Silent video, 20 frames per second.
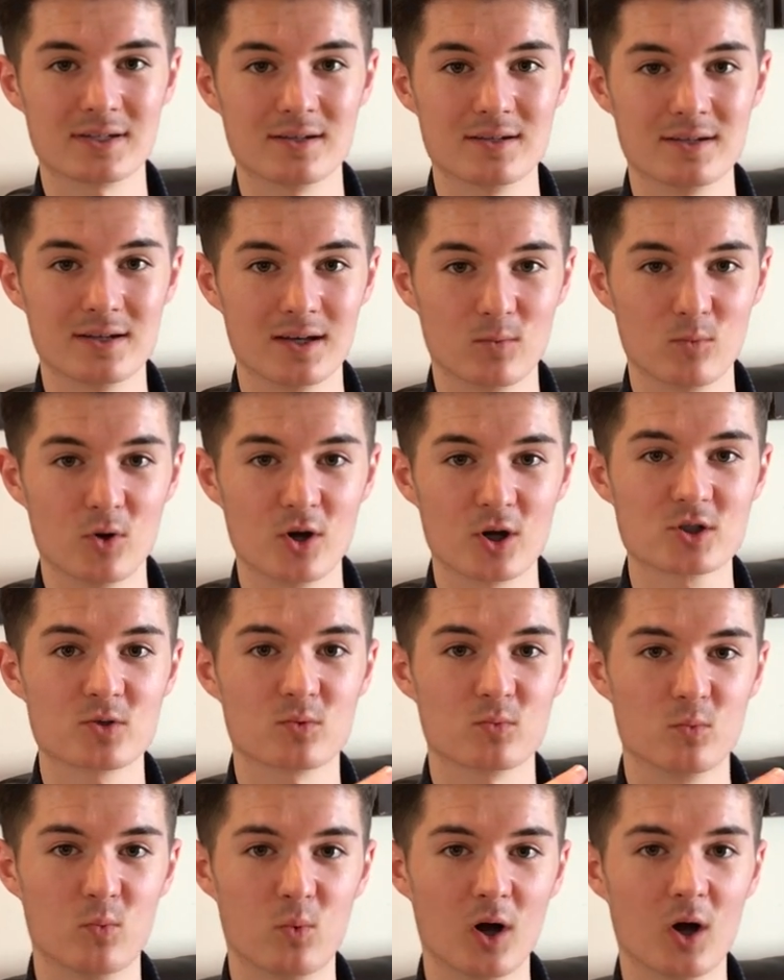It, it works
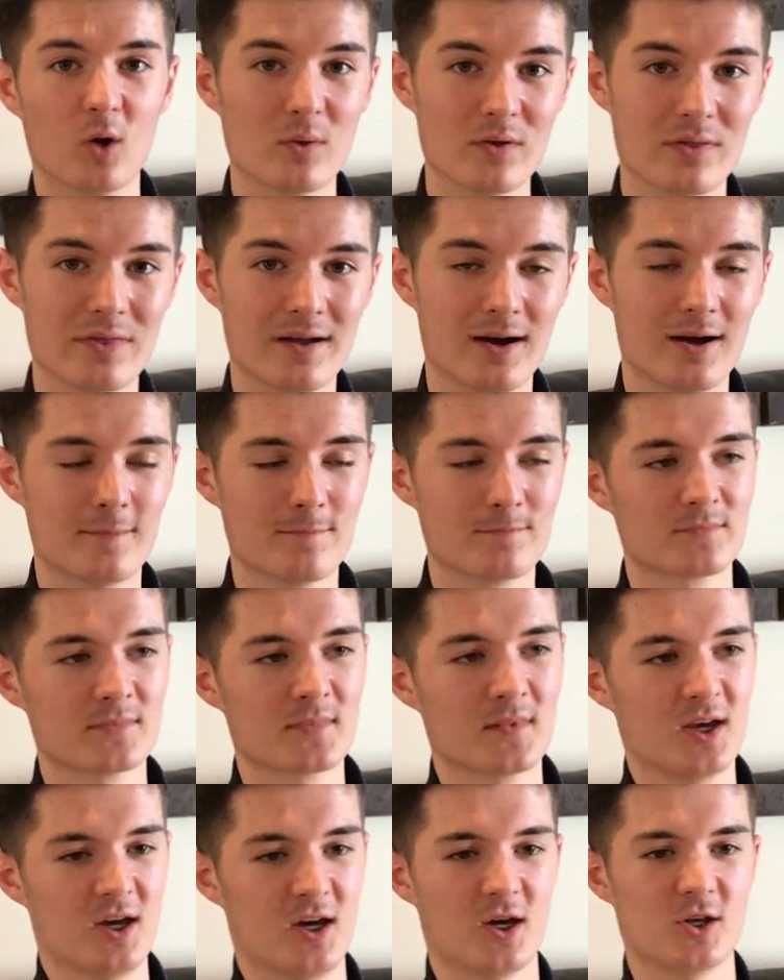well with that,
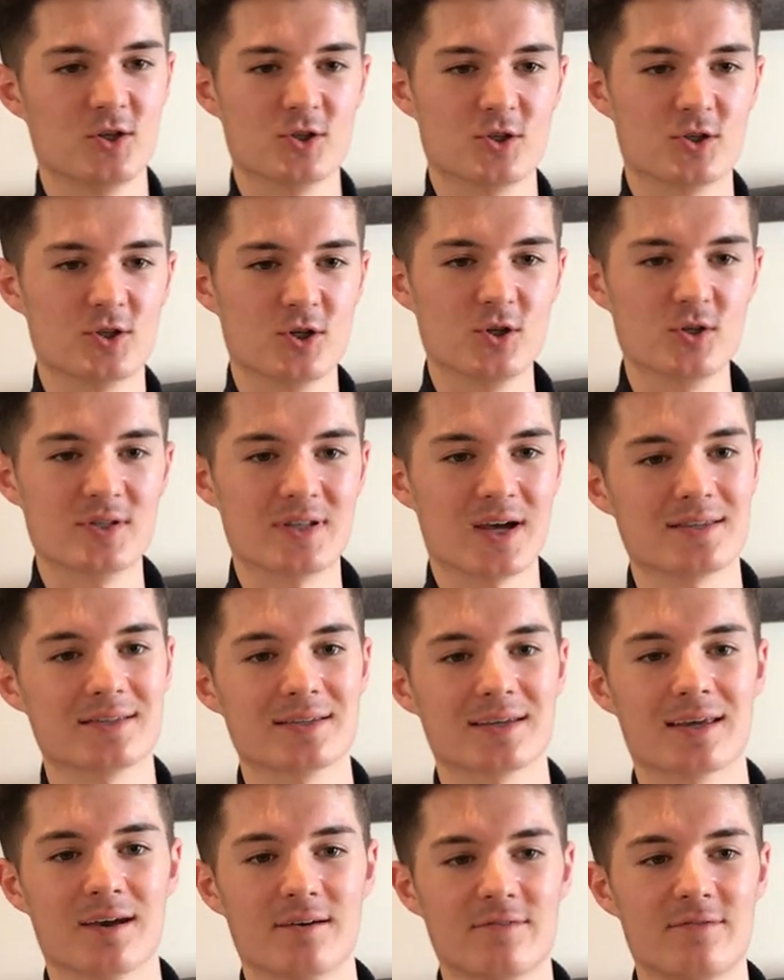and just use that
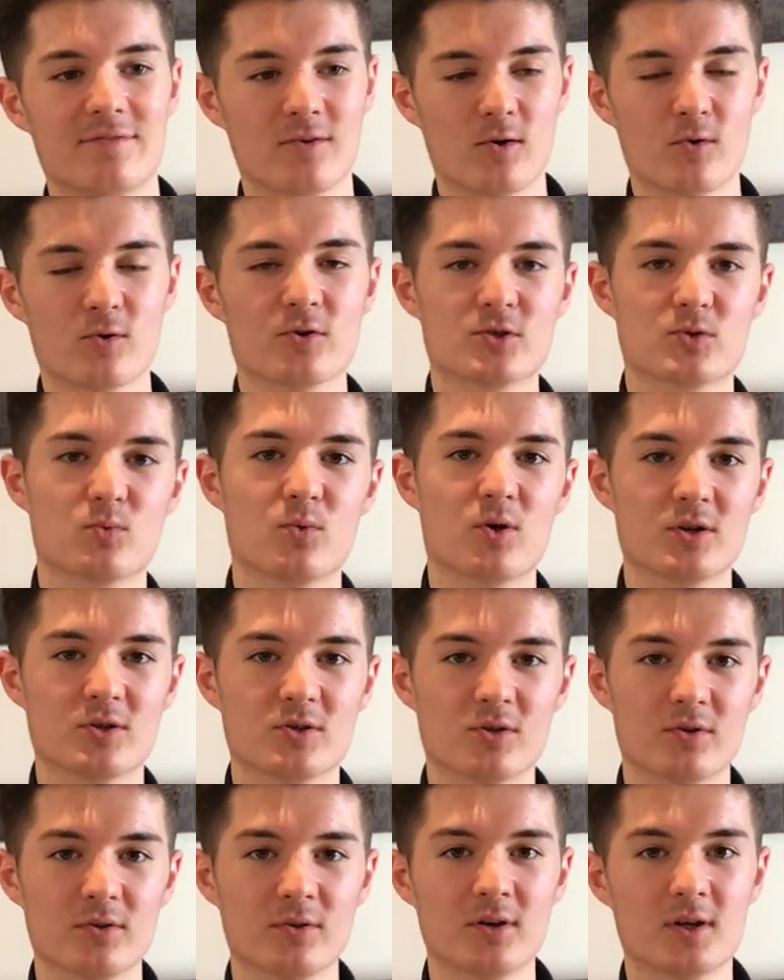to get focused work
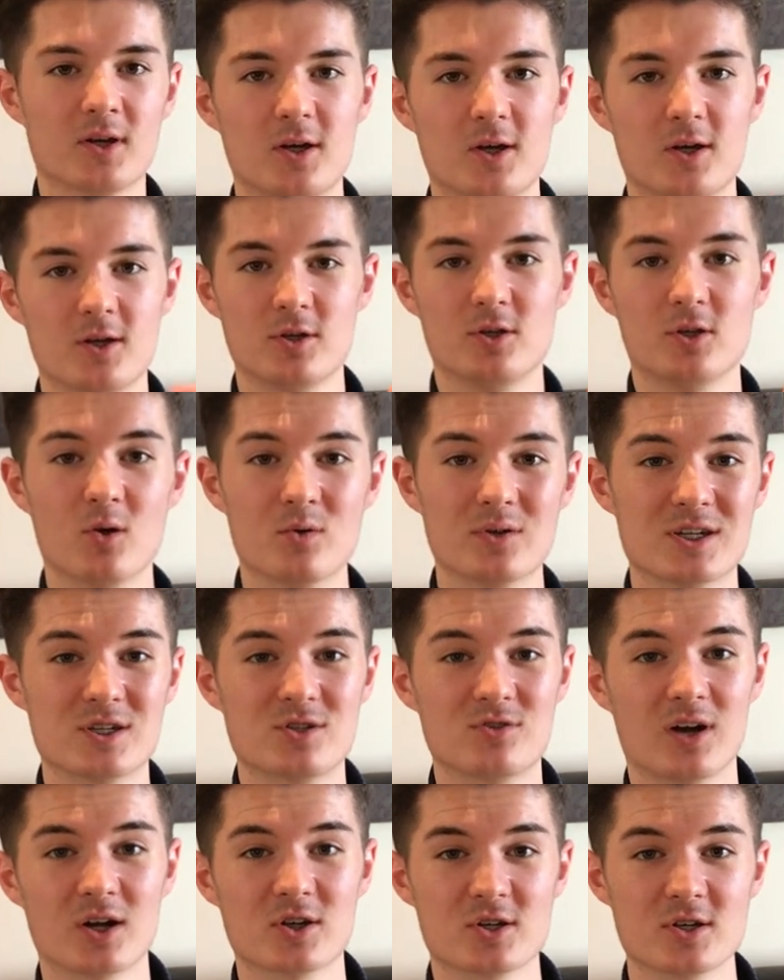done, no
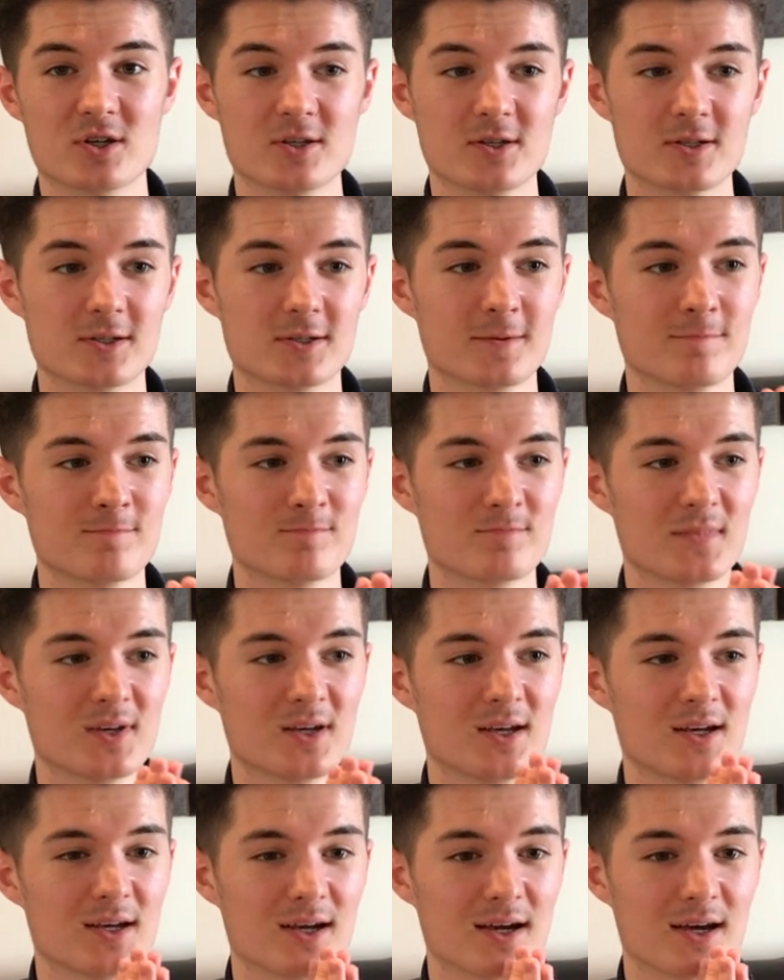distractions,
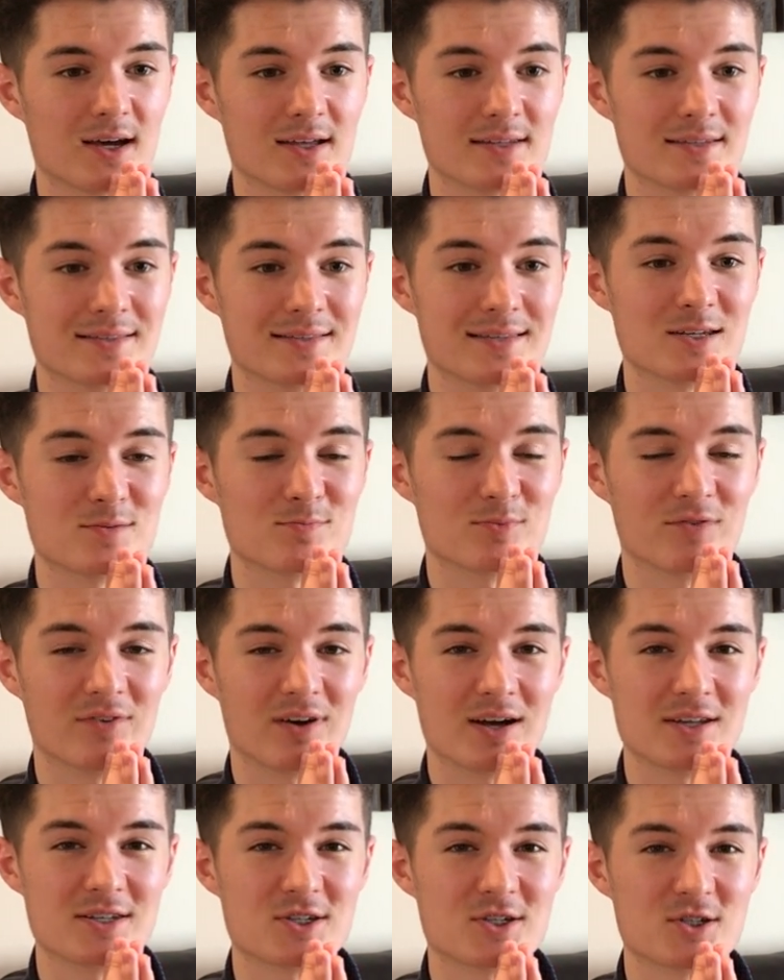and this
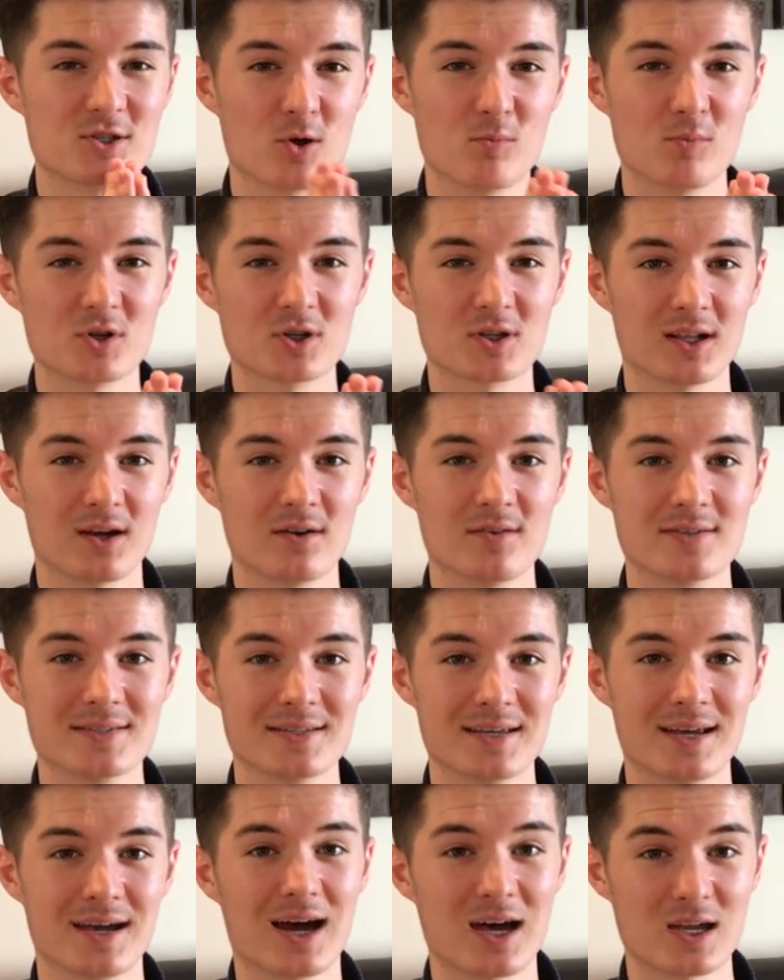provides so much
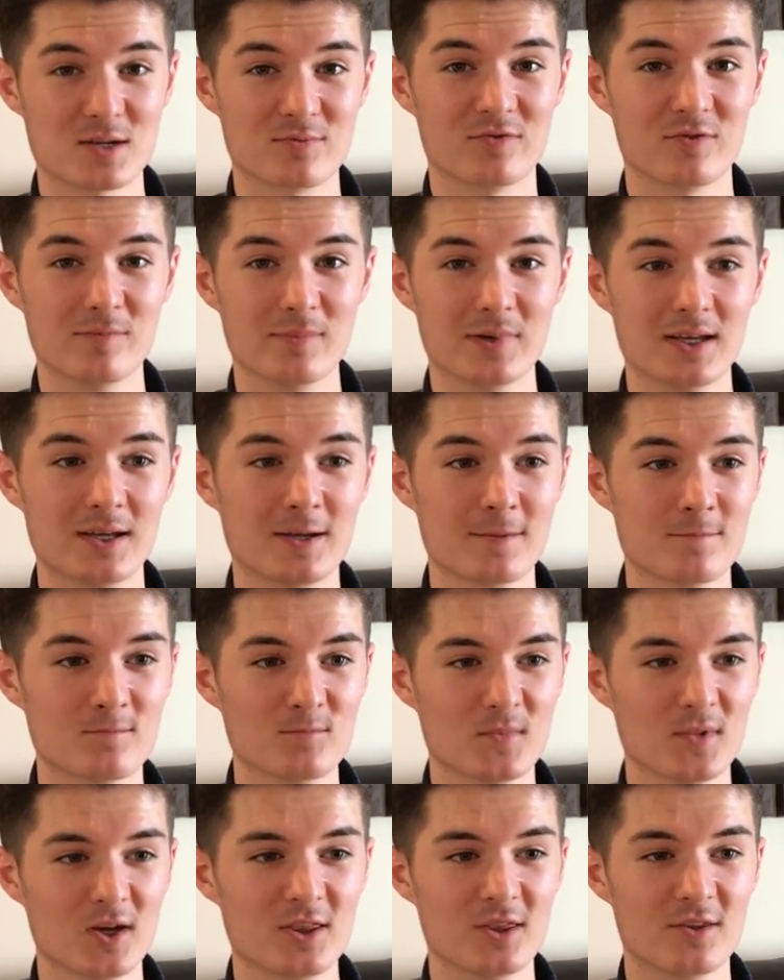clarity. It has for me.
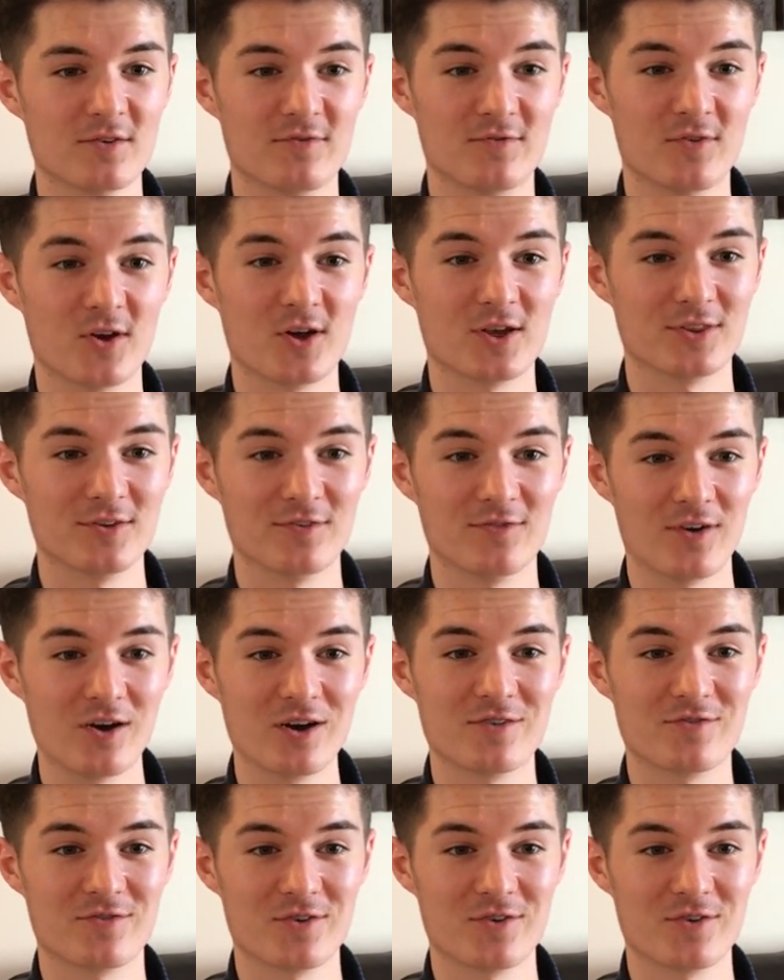The, f the very